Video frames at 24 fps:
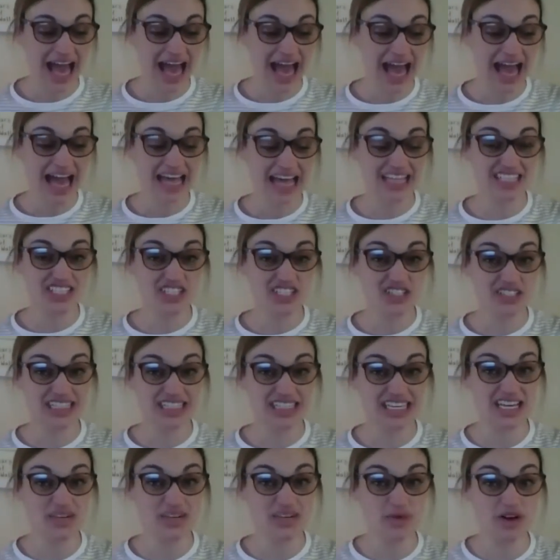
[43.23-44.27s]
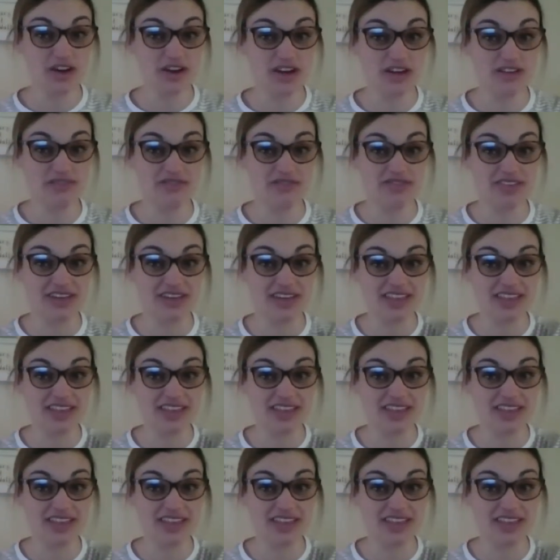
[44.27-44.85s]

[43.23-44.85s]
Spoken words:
And you'll need one of